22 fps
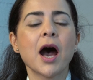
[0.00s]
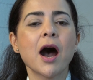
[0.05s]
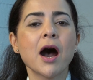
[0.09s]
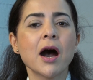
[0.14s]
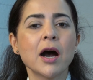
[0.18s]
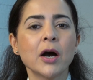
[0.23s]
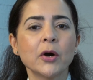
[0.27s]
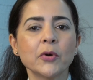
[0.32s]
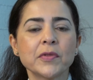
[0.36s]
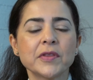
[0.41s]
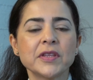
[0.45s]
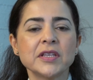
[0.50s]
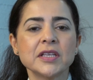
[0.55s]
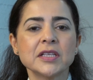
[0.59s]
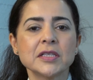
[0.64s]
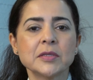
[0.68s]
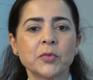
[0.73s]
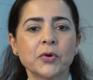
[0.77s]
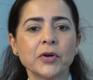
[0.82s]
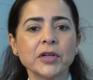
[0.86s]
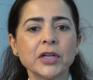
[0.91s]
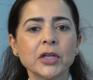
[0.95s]
how these
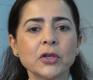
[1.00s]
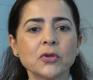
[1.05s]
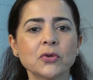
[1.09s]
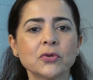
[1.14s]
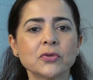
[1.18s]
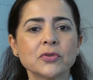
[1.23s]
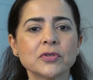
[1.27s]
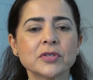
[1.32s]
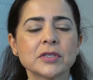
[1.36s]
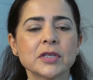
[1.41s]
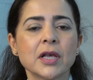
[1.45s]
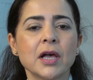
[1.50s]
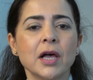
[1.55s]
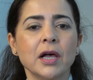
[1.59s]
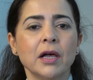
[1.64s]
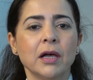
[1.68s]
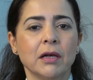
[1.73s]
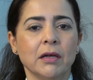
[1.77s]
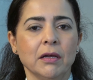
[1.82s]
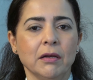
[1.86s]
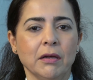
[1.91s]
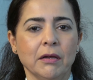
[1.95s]
molecules
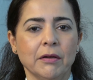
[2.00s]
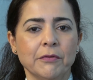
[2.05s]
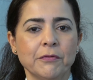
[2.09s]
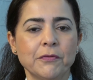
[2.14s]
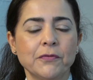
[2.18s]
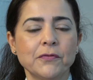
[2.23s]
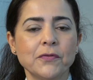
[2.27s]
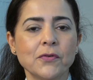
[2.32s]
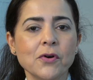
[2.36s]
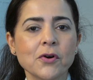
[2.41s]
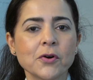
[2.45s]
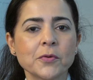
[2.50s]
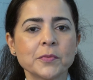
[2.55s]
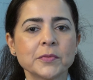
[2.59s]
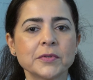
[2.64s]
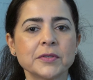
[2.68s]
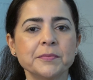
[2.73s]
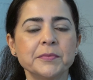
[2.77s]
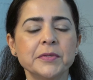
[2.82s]
formed